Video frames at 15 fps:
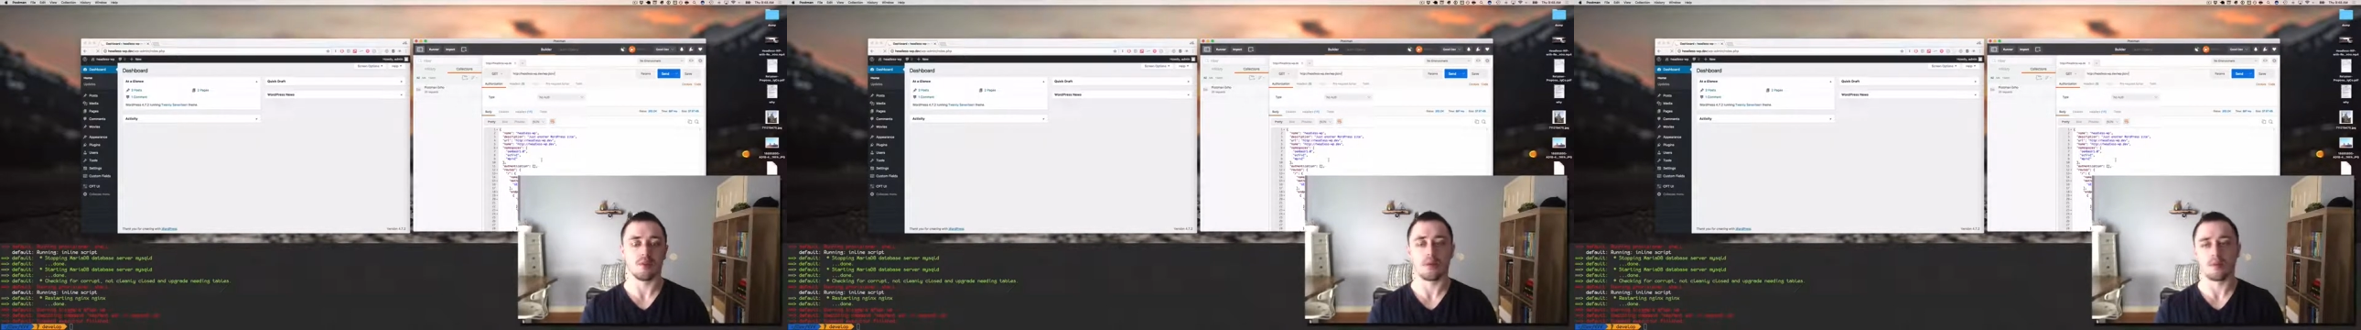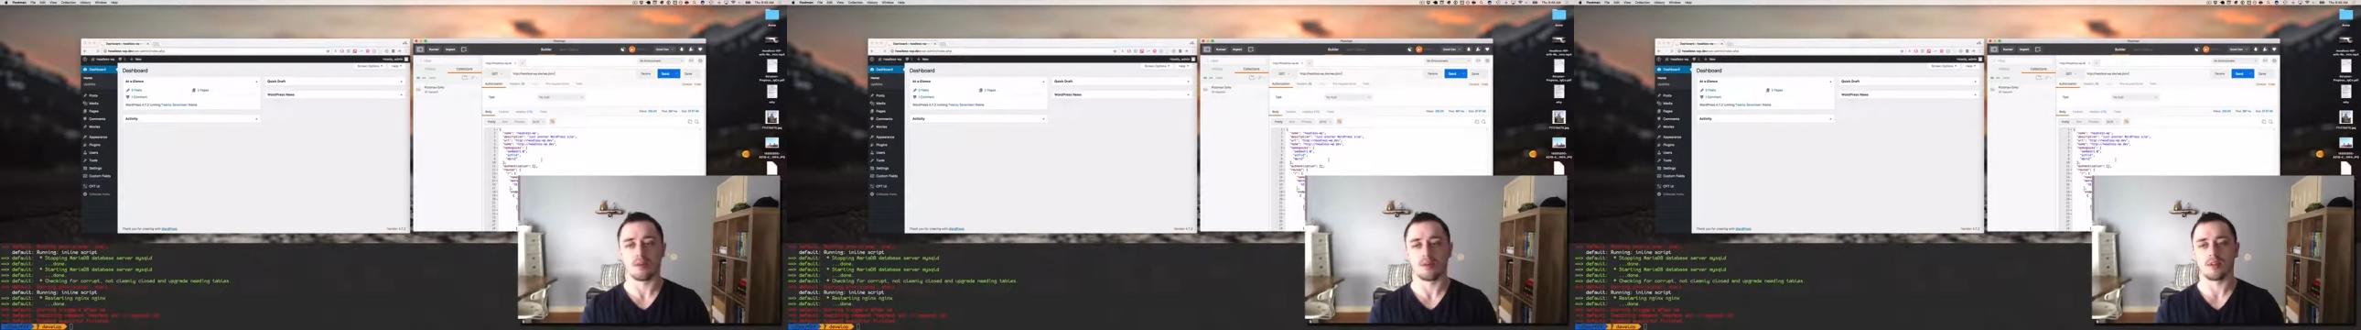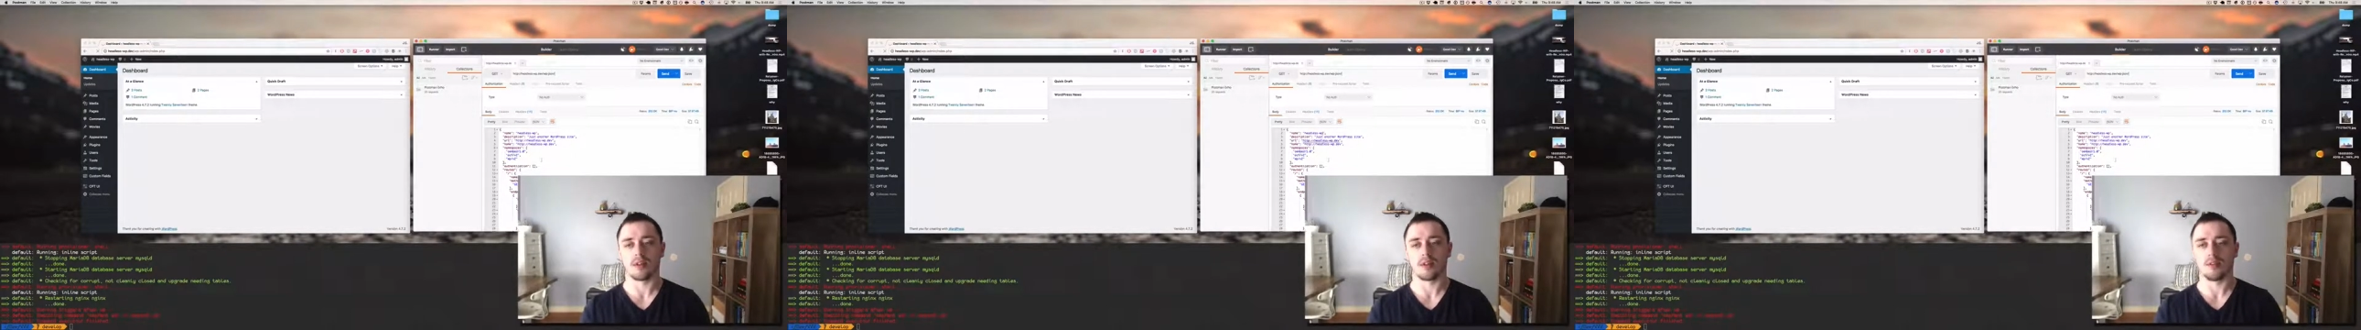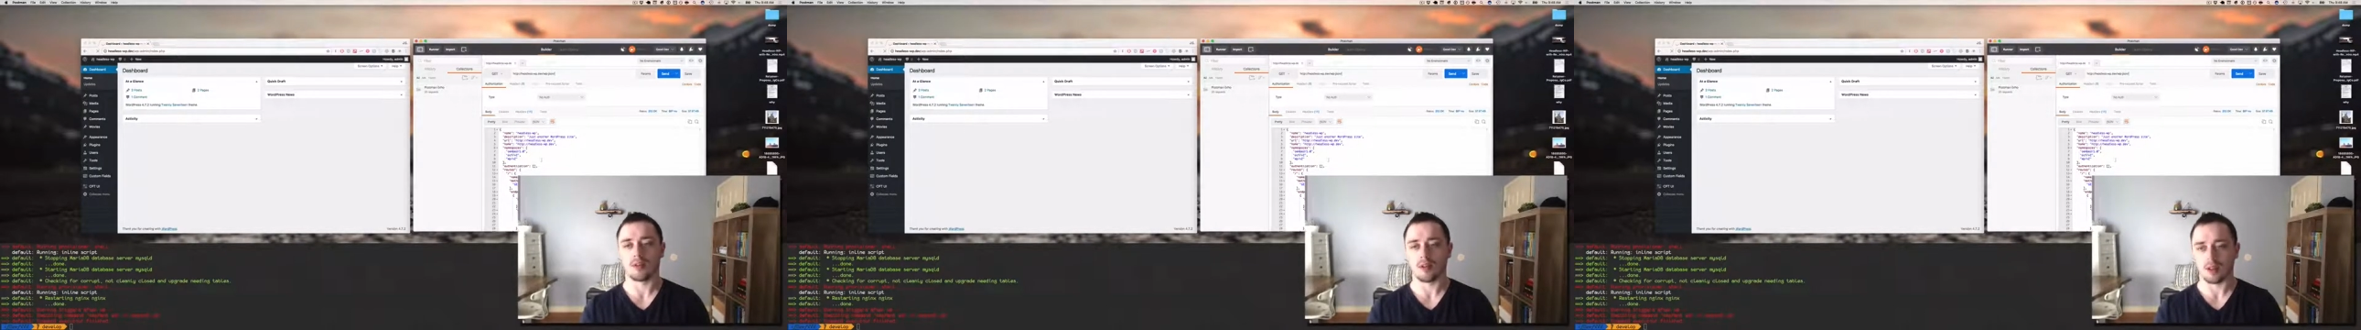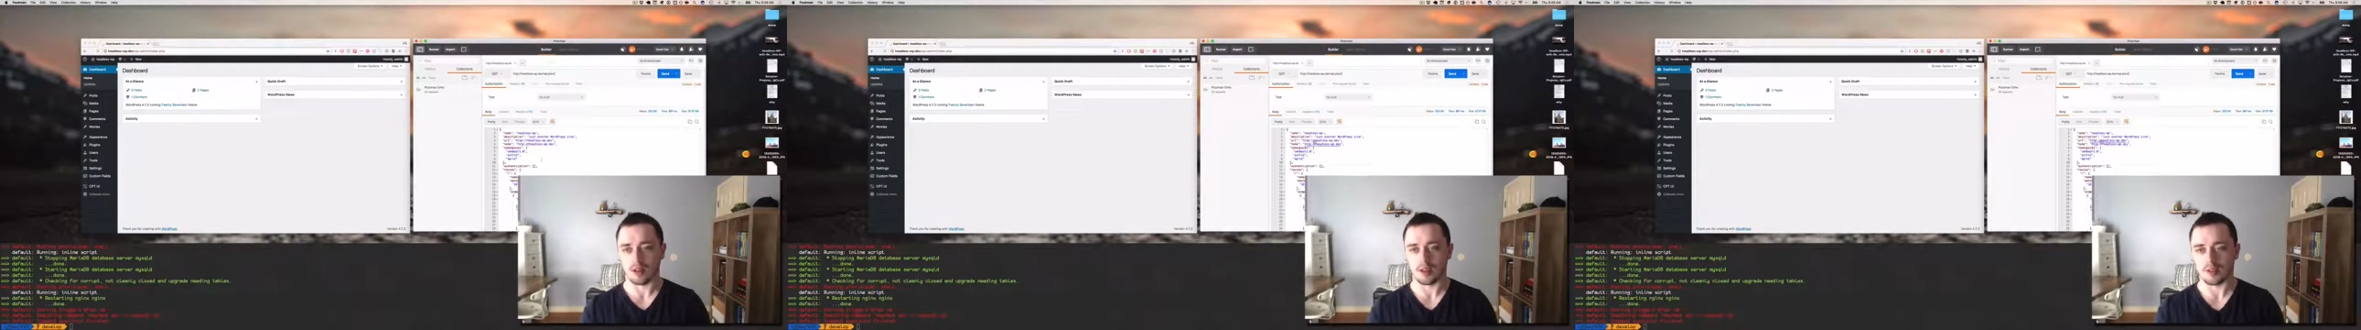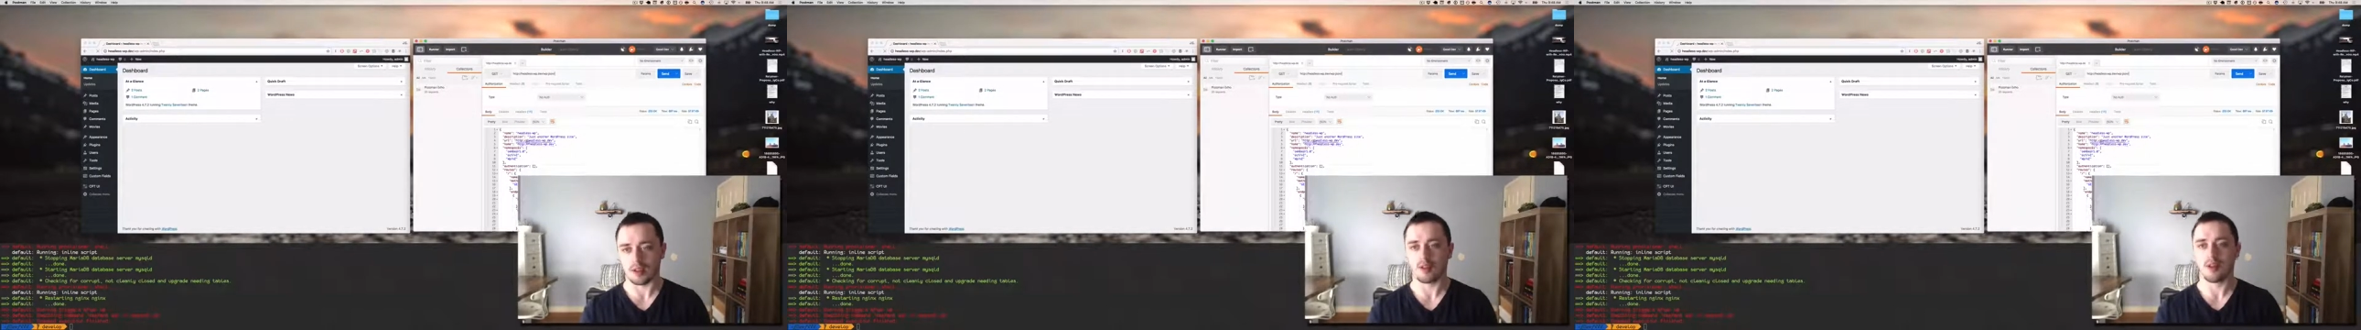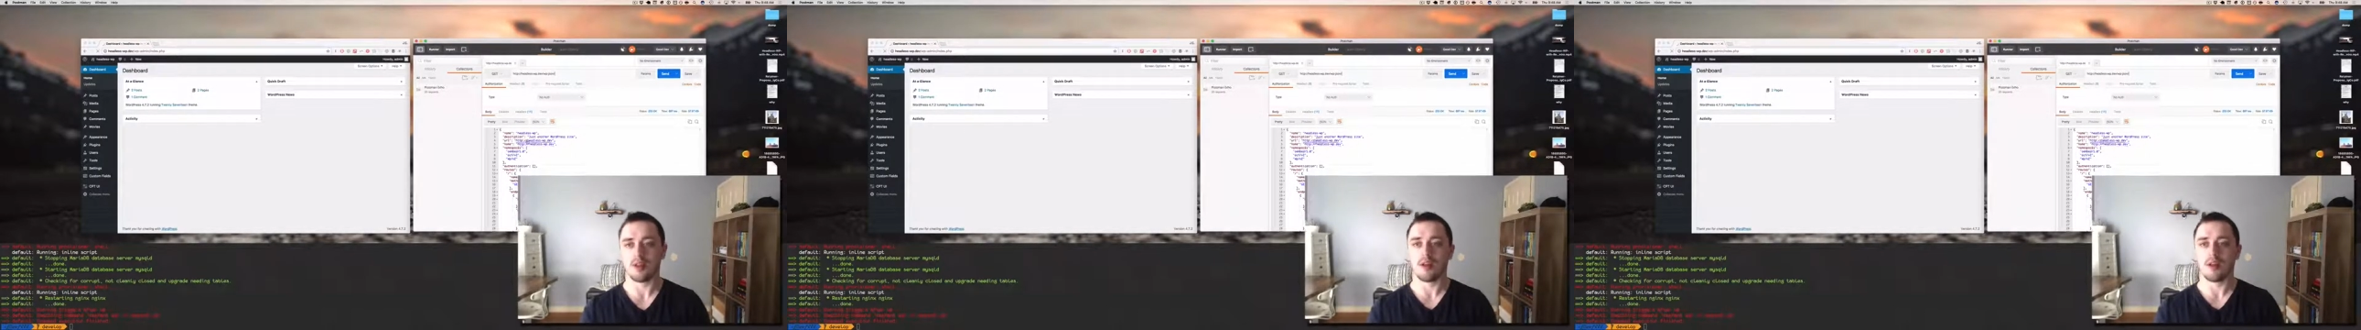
4.7 and